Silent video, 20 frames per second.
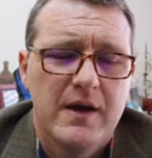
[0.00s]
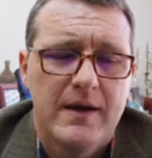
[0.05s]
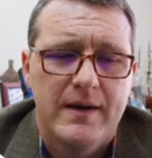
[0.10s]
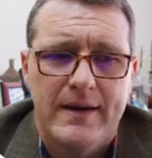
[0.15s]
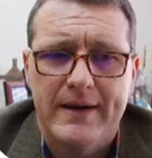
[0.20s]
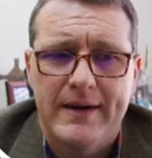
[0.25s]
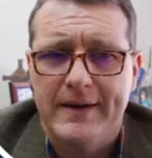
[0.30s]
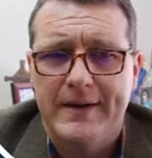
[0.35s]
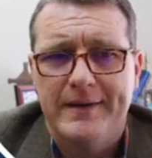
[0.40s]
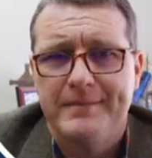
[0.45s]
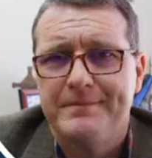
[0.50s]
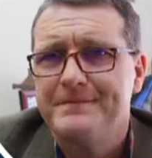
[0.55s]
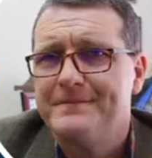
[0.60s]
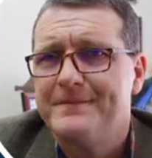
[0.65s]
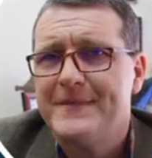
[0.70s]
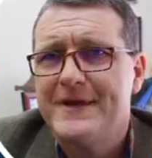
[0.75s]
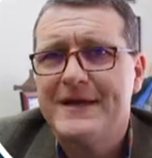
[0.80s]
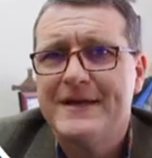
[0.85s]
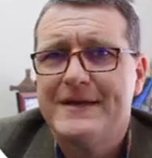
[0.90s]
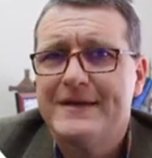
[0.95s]
And
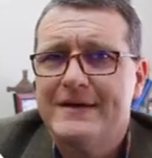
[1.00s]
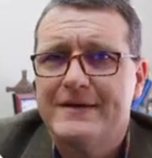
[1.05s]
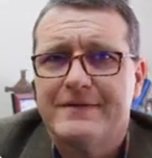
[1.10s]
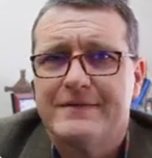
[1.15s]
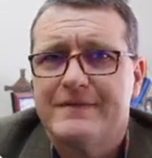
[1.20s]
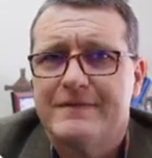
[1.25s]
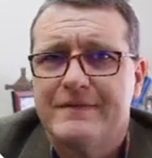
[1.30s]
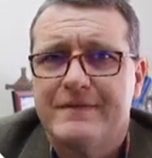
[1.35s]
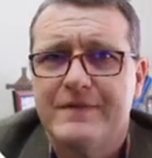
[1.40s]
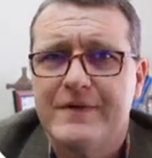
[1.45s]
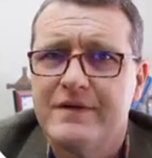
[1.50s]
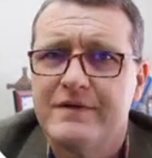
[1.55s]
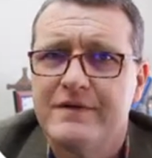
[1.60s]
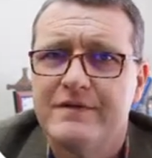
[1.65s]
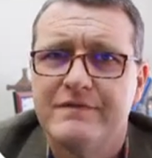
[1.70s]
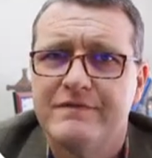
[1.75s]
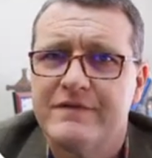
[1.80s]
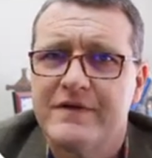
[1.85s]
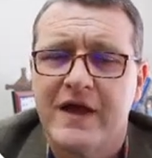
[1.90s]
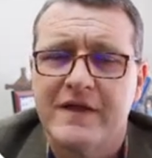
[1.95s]
again,
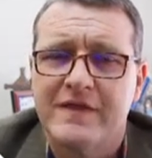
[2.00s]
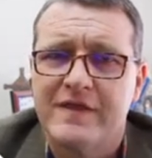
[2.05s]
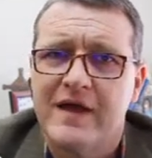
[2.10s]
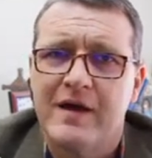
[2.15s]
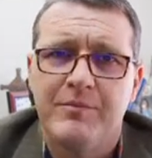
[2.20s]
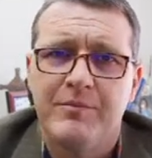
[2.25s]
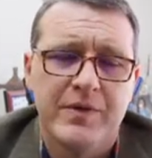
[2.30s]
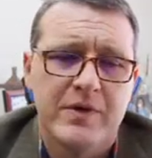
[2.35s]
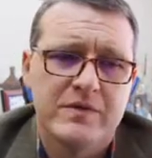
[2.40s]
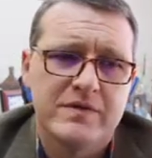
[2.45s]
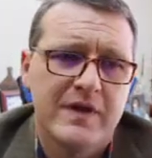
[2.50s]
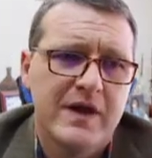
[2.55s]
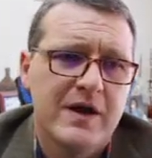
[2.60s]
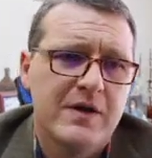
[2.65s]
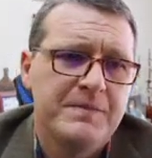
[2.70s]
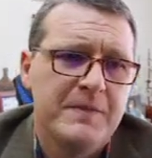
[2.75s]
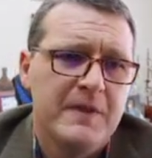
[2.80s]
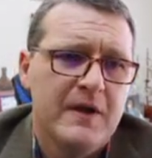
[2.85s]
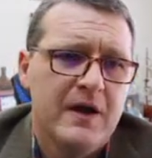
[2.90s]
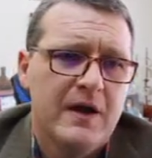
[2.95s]
we've got that built now.
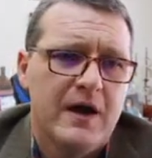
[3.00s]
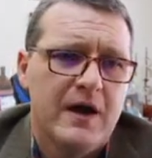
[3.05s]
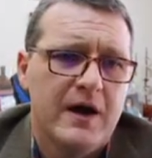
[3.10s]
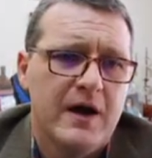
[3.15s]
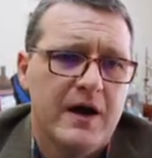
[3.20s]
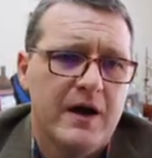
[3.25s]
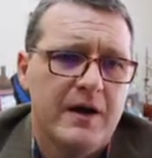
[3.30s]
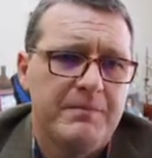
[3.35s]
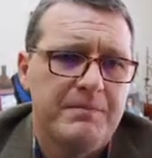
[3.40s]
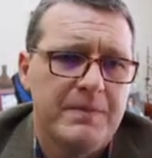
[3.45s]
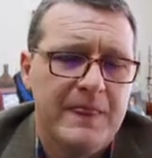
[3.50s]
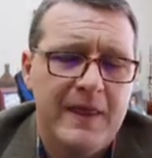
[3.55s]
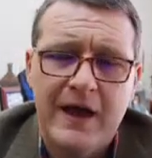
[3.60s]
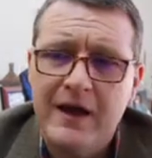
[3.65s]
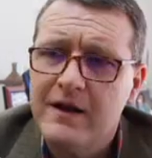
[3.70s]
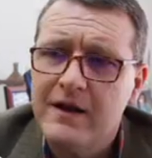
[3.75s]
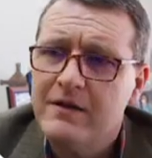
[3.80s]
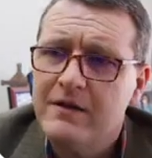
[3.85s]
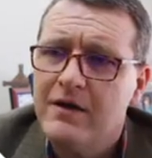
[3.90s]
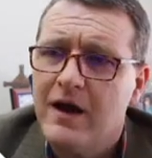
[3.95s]

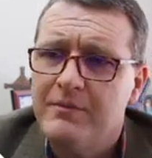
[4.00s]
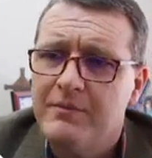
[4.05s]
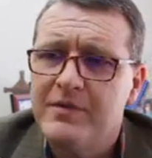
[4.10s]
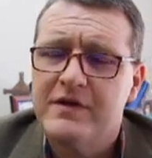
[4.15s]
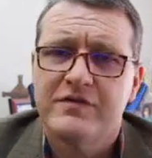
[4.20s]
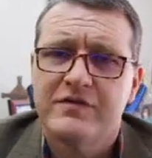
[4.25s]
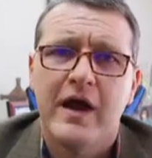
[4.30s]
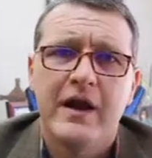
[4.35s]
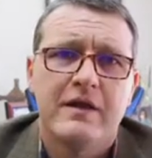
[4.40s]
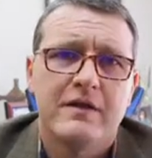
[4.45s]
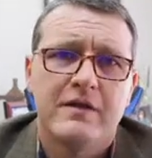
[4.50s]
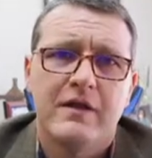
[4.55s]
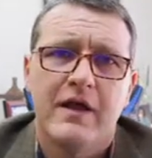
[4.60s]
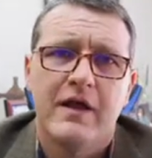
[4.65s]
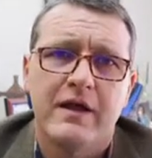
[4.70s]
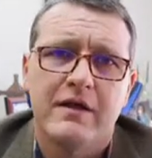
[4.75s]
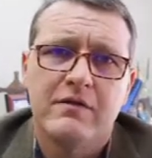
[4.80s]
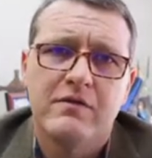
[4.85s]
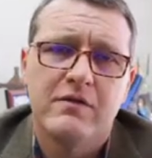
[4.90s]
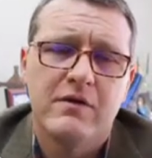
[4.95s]
And I'm excited.
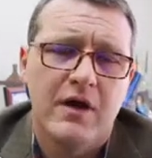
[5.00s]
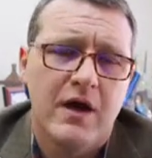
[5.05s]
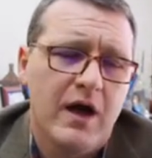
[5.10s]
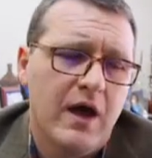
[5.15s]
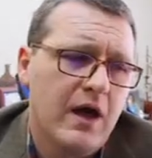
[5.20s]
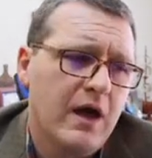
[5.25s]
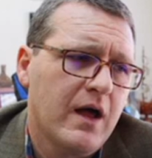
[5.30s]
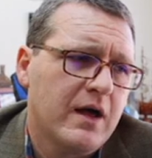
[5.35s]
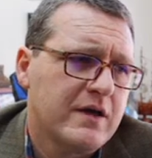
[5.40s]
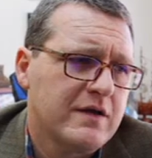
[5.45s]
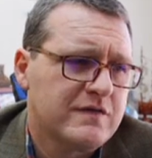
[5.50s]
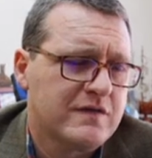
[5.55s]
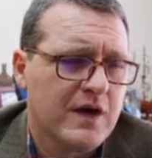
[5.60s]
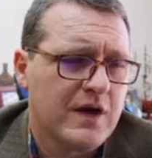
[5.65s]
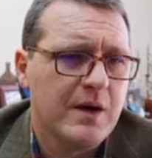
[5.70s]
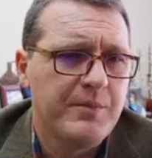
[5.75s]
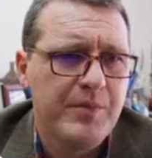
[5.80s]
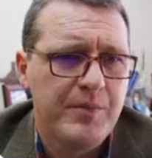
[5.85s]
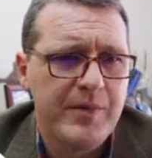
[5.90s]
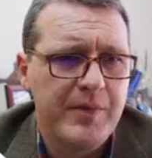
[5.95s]
Like, I guess a
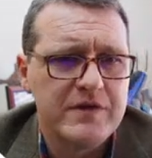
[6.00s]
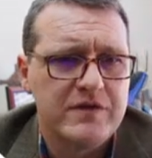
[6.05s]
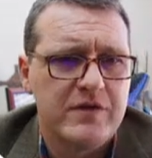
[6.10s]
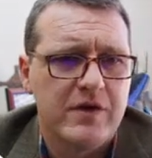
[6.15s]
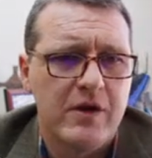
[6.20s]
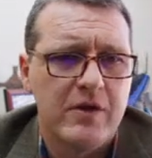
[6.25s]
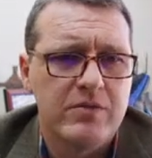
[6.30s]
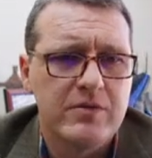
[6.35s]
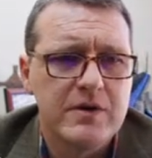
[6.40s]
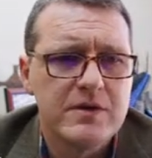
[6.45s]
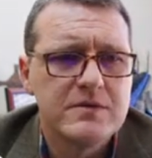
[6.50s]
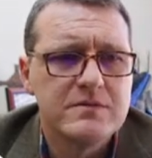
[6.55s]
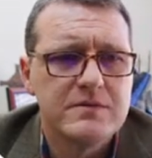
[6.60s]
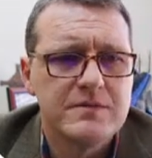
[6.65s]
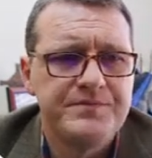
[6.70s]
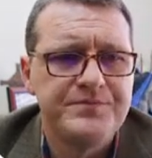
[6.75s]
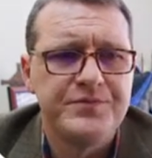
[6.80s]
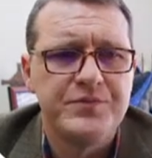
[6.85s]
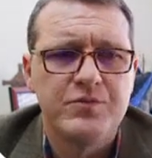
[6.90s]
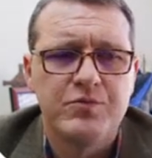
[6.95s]
couple months ago,
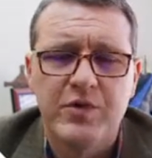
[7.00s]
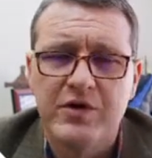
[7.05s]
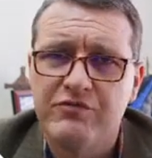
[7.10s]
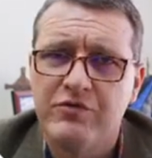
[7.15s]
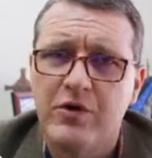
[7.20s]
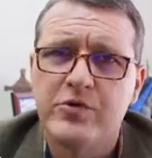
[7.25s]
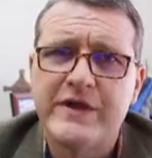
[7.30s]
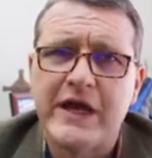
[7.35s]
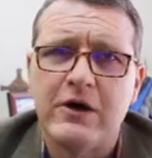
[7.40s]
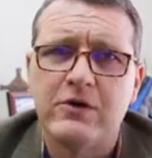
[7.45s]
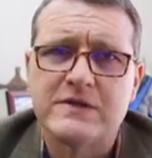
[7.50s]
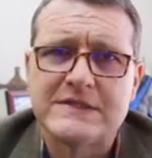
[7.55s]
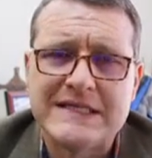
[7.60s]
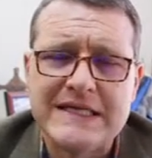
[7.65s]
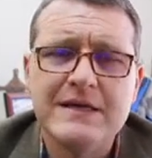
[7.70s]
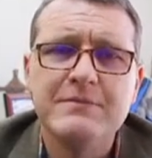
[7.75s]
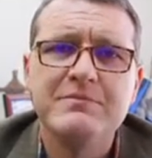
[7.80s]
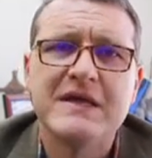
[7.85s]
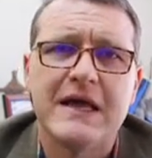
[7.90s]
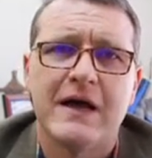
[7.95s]
we rolled out
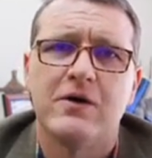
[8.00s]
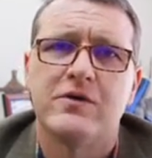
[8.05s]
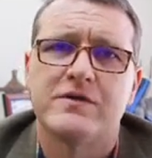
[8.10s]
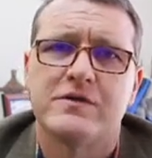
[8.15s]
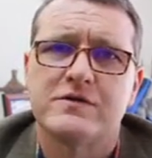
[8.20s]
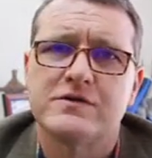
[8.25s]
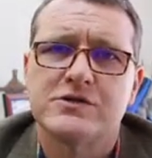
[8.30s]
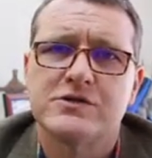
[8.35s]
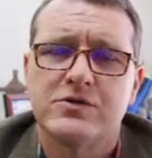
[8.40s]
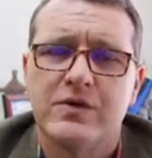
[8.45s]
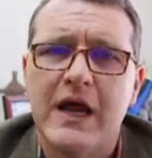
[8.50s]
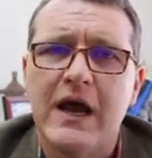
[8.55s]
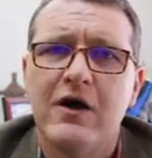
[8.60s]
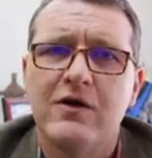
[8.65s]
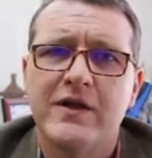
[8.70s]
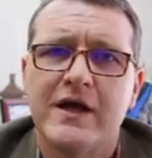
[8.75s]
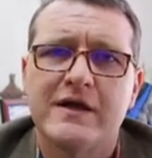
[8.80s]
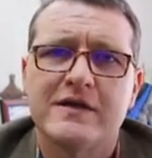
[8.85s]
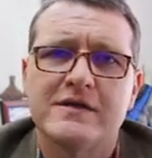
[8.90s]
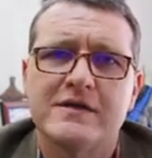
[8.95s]
team calendars. So now,
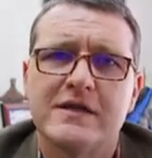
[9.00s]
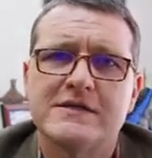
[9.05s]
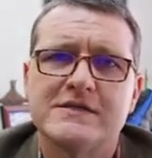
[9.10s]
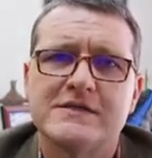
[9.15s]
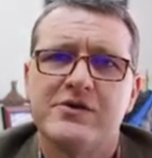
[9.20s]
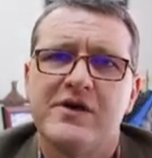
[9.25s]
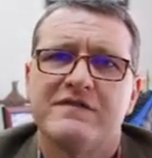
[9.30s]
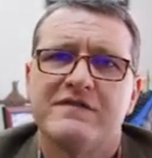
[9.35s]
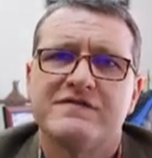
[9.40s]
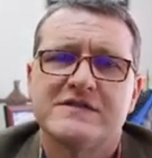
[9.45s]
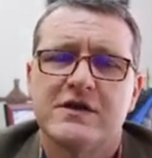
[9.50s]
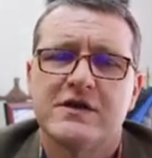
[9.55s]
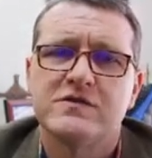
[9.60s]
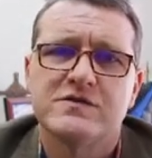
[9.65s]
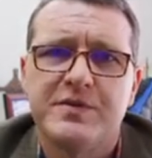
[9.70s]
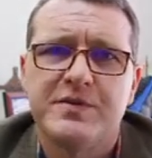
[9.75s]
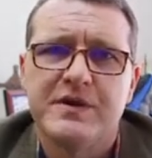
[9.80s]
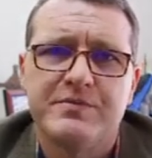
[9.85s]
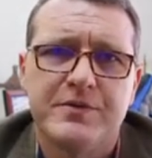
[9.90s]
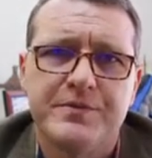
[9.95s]
like, let's say you have
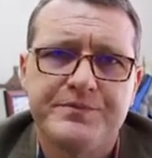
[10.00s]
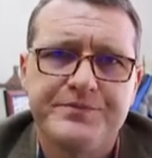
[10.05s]
salespeople.